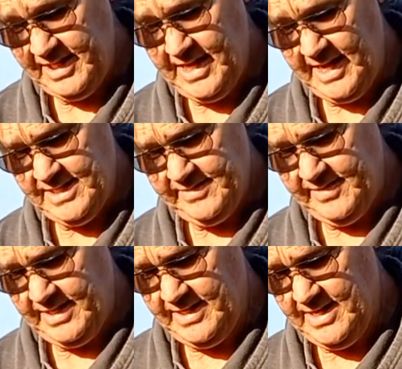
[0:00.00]
case, or
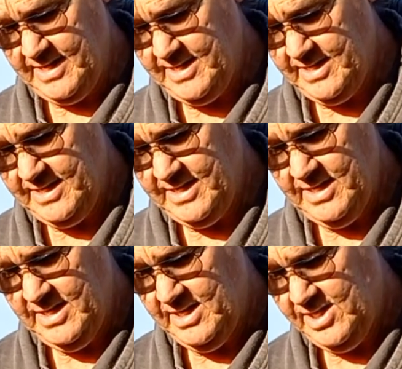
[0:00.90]
the
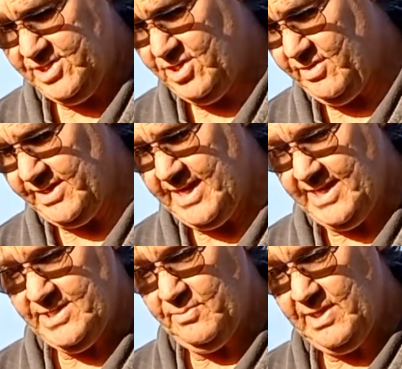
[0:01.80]
historic
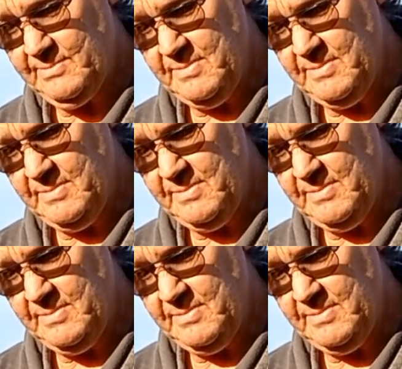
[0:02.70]
case that we're going to be